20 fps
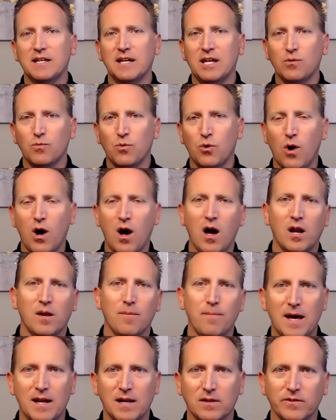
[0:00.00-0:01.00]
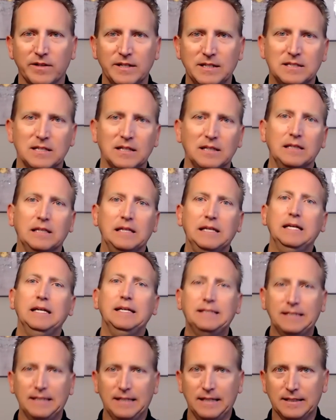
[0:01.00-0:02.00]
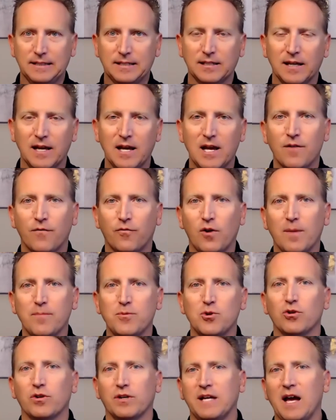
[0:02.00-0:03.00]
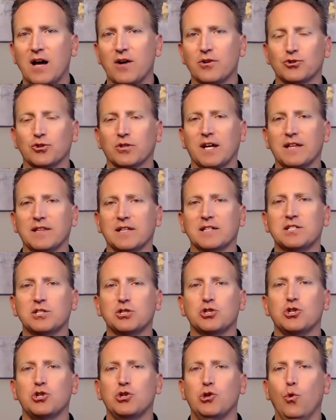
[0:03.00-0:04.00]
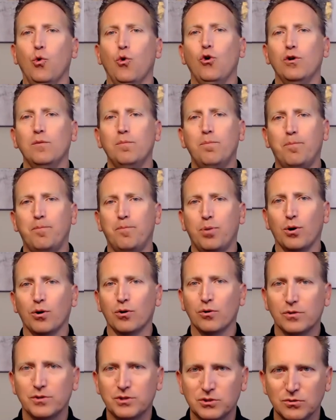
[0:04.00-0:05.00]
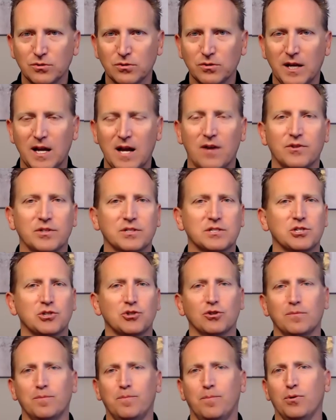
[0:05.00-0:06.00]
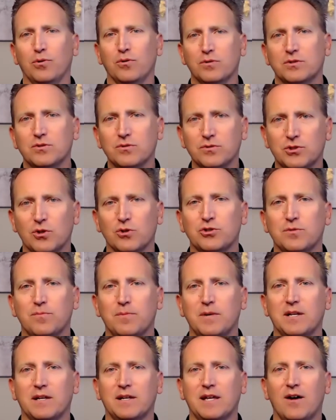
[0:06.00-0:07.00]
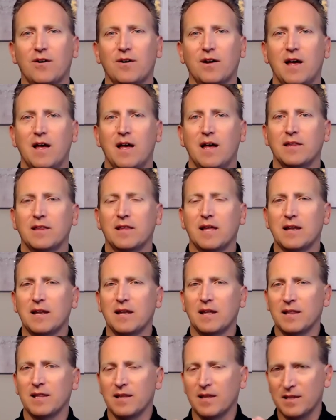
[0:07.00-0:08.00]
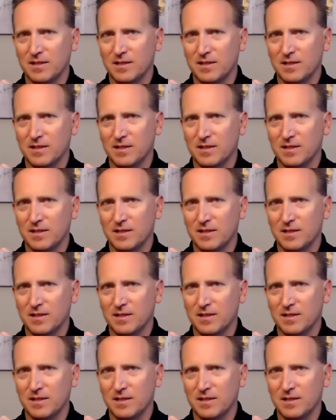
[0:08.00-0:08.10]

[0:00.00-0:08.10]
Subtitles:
it, it will automatically delete it from your account. So again, this is your personal account. This is your personal social media account that